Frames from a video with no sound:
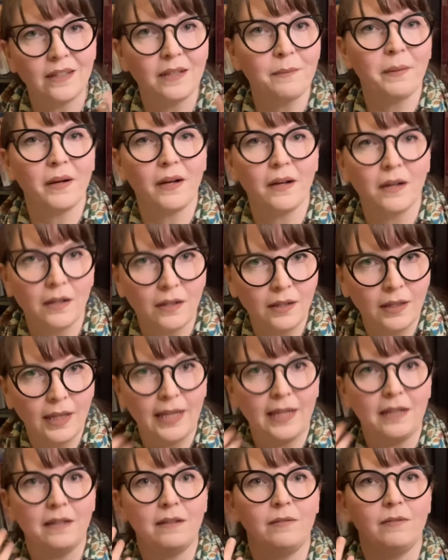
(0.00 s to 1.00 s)
Nepal
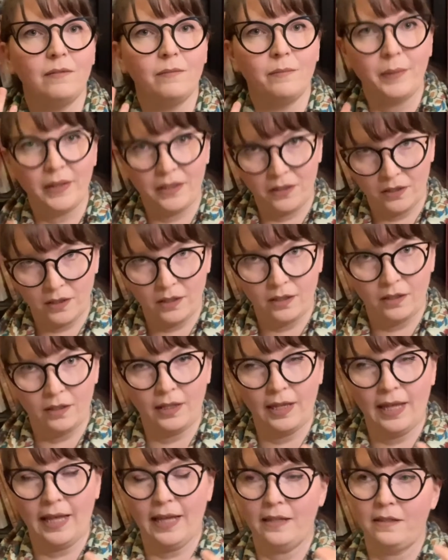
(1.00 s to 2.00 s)
and
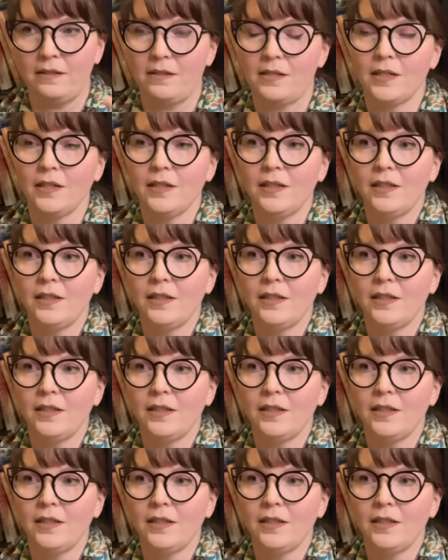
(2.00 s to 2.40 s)
Bengal and